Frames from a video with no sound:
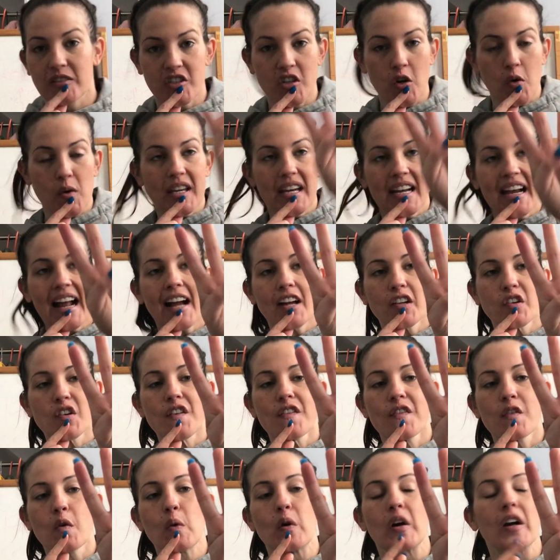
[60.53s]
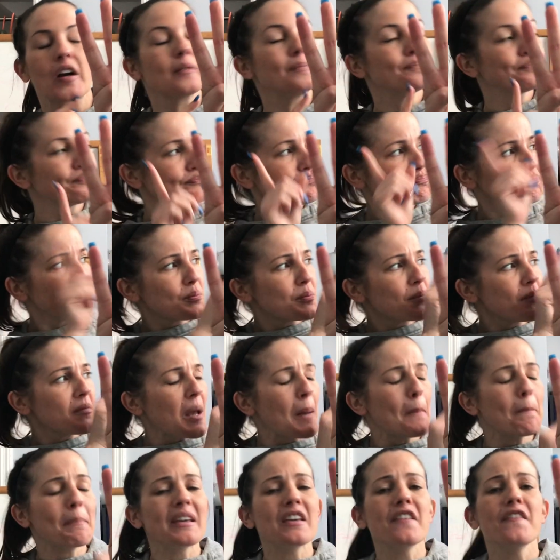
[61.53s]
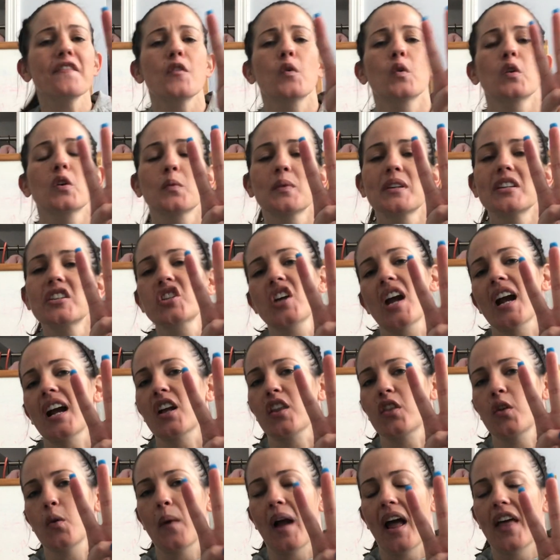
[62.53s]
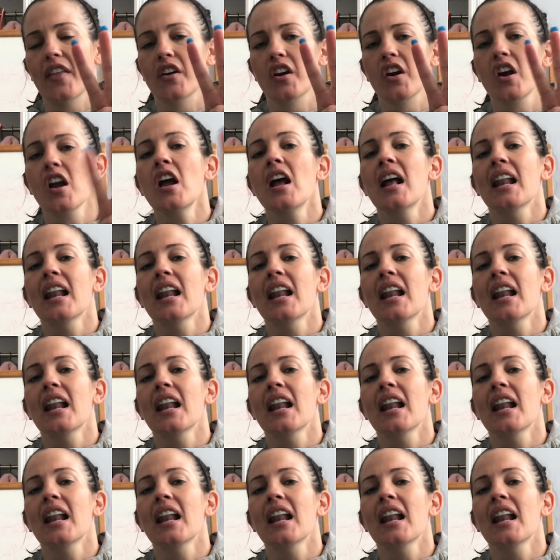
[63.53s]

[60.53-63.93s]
So get out your four before we check the weather.